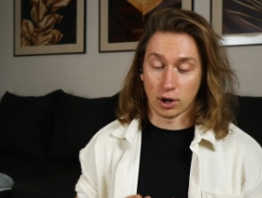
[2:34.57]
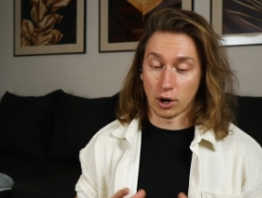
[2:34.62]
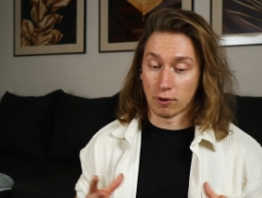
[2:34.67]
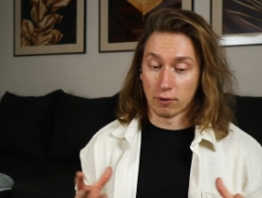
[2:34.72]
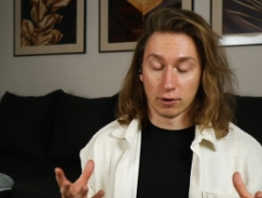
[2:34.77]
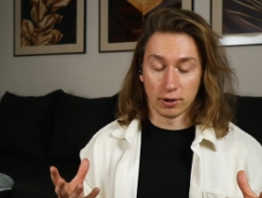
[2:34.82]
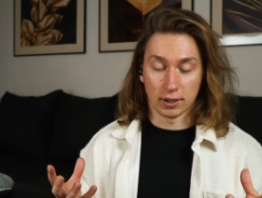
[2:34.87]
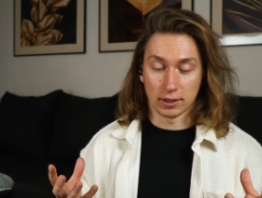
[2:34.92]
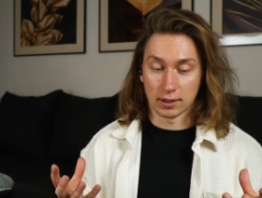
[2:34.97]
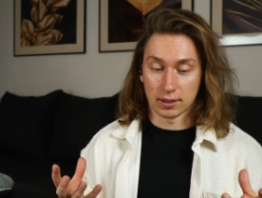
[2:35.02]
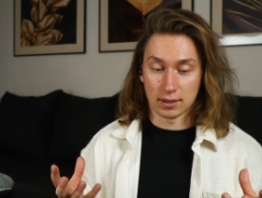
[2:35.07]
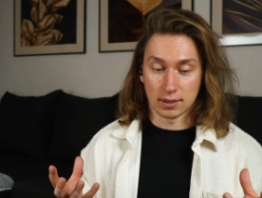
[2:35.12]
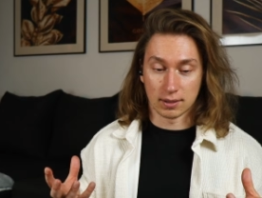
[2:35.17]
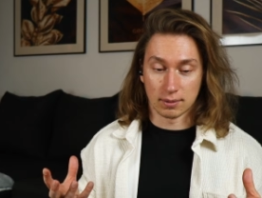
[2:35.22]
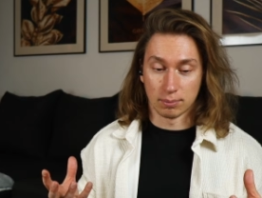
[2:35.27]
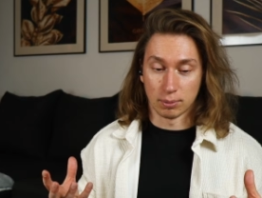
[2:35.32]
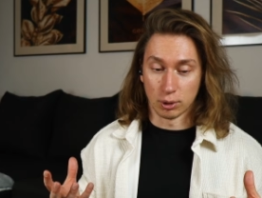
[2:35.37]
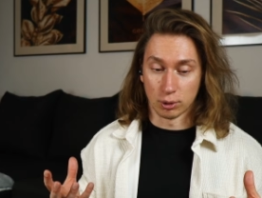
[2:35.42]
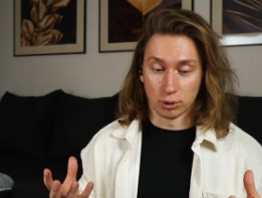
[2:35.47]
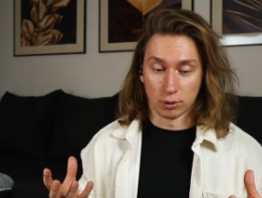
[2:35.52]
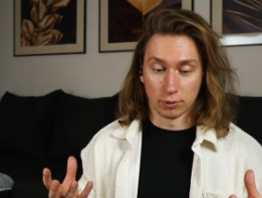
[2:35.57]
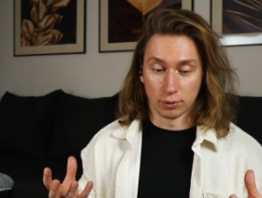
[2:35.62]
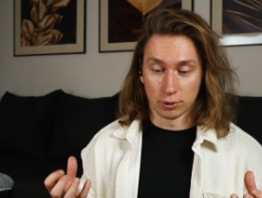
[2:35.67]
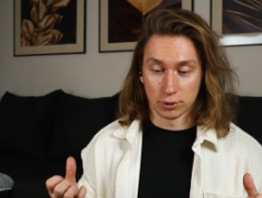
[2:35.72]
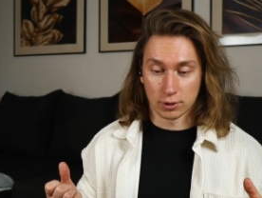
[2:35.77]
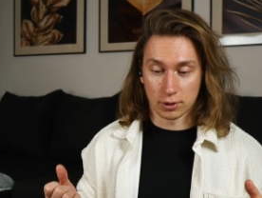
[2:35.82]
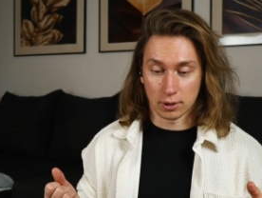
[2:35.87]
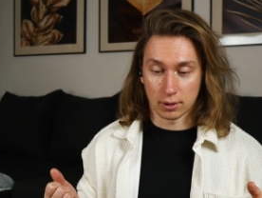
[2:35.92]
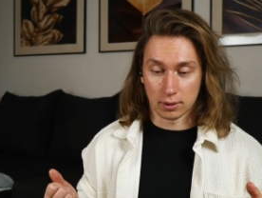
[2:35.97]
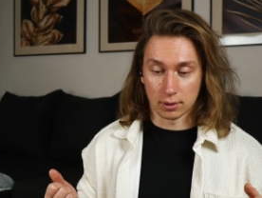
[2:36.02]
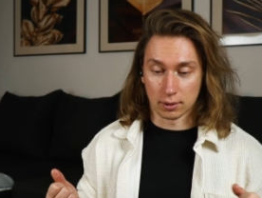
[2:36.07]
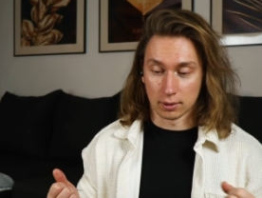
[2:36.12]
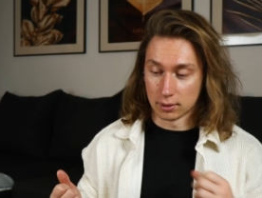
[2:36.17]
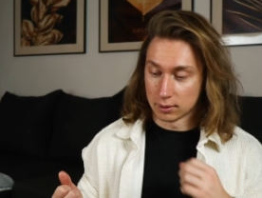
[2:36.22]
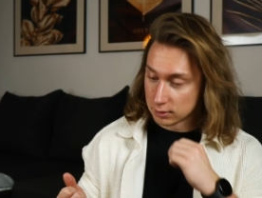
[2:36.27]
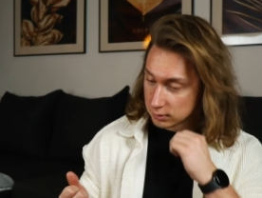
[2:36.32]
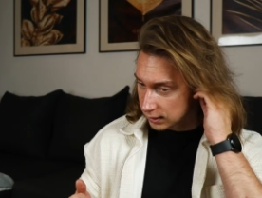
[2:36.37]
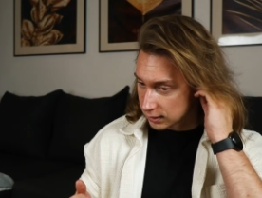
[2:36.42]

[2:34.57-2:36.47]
covering this beautiful song.